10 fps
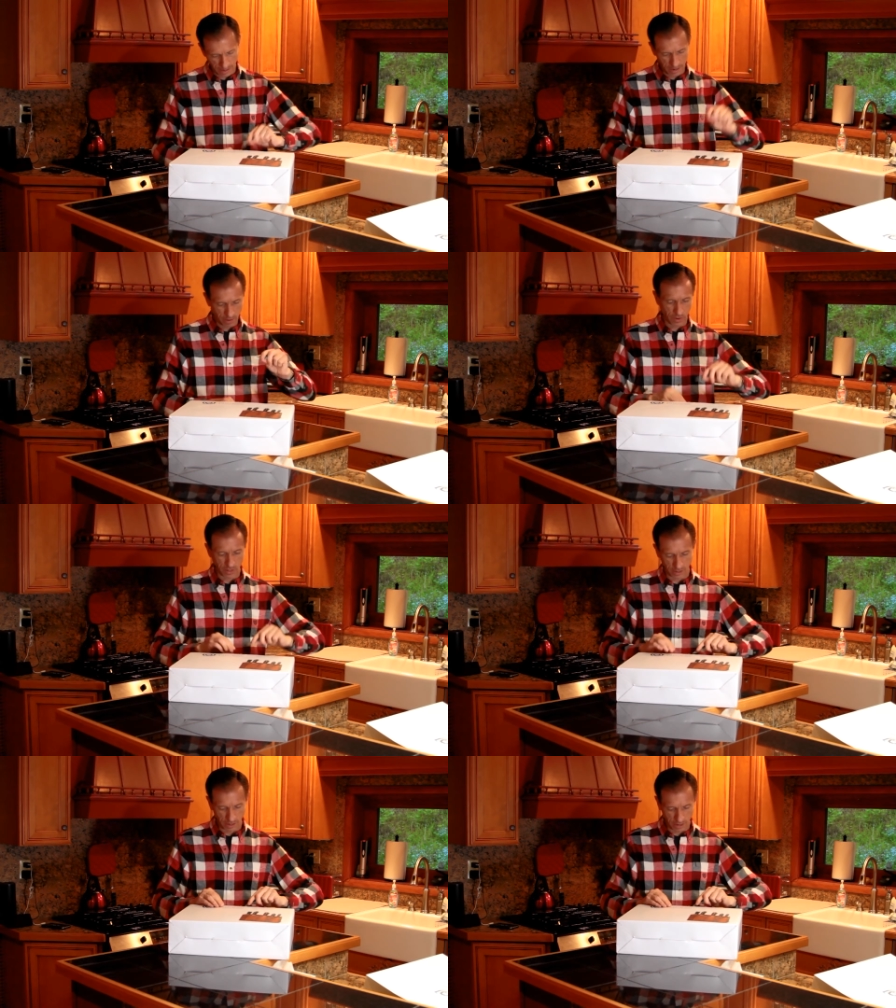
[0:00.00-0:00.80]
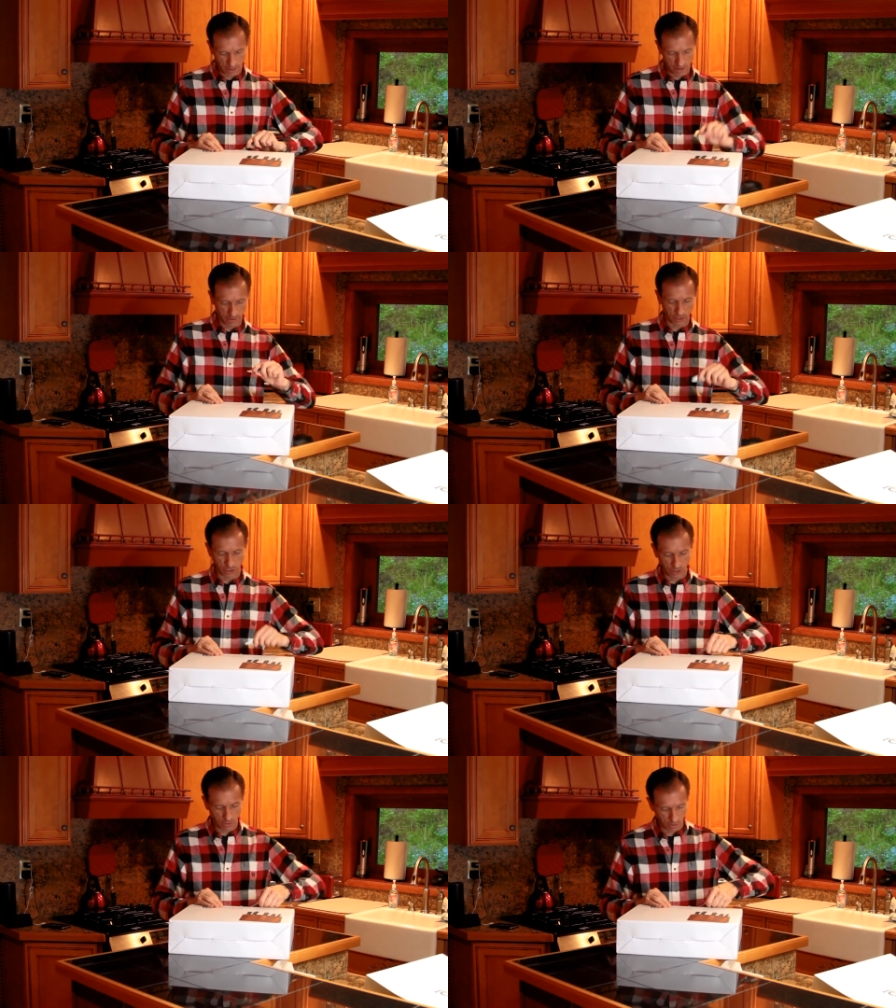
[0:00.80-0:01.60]
can't wait to get in here and
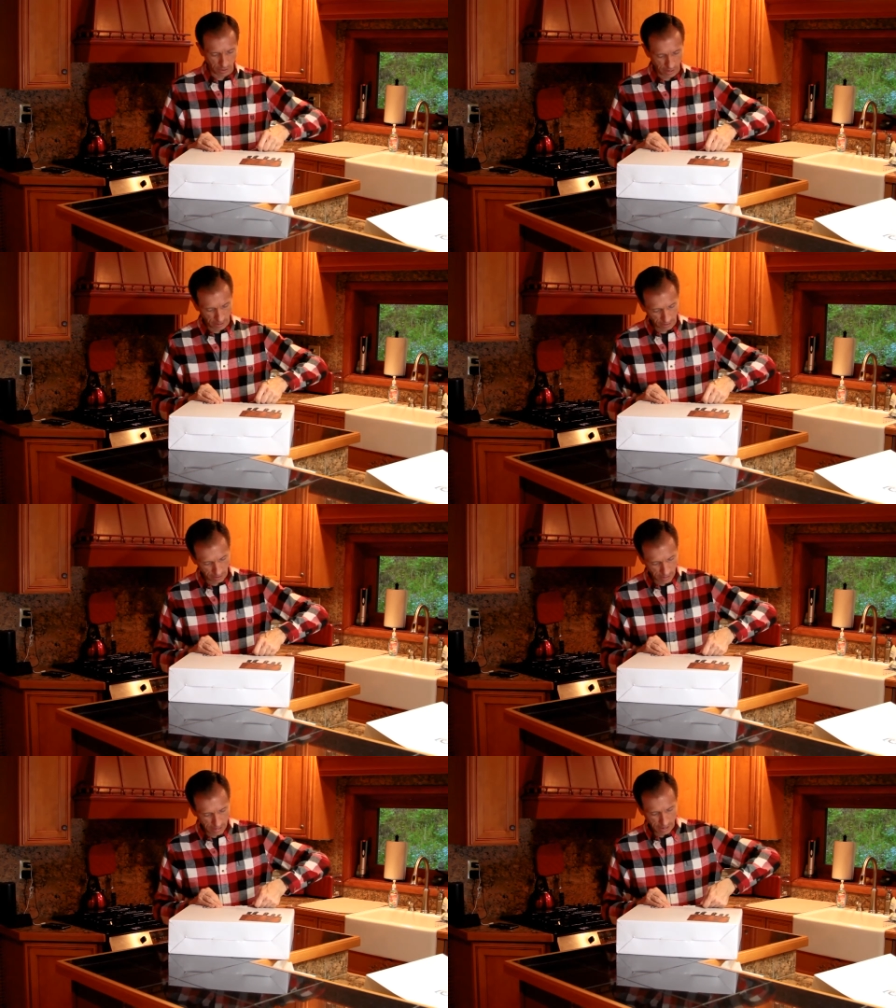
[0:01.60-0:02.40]
show you guys.